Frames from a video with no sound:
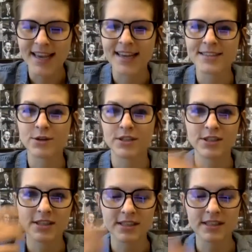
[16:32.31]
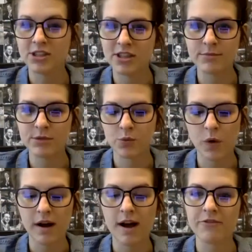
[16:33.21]
And so I started to teach them just
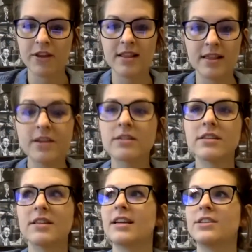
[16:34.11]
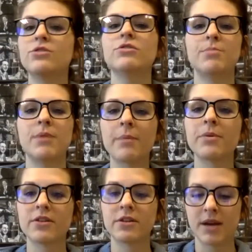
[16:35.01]
one off and literally like due to
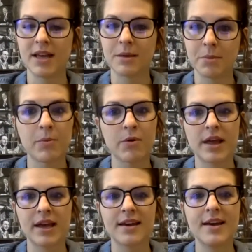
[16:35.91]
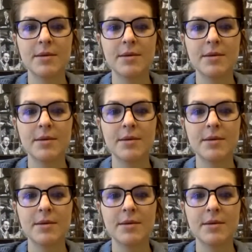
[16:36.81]
popular demand, like people are like,